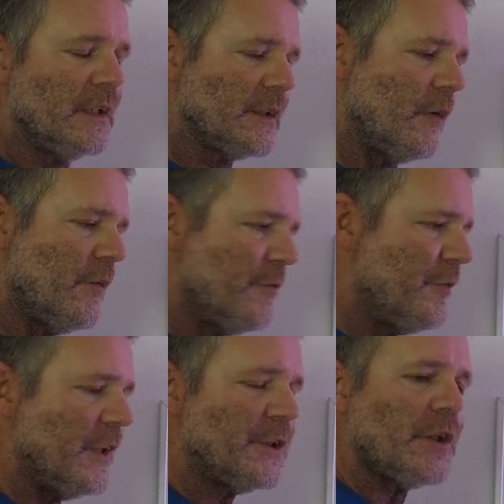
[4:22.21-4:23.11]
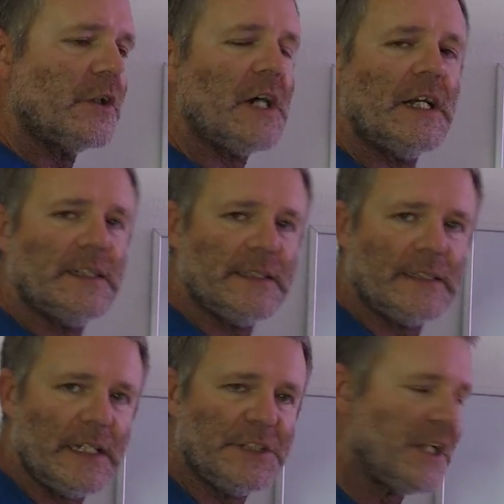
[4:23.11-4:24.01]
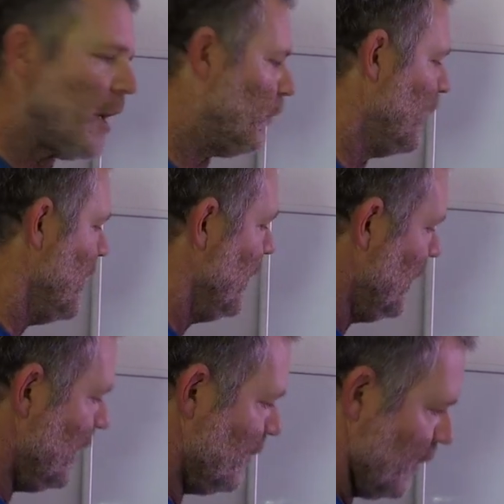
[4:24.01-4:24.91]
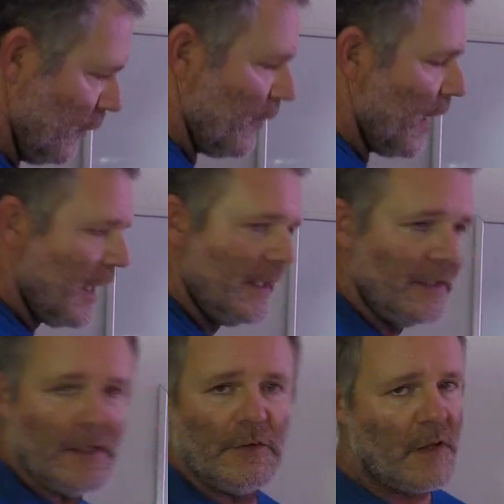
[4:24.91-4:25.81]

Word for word: so the fish are kind of sketched out even though they're hiding there,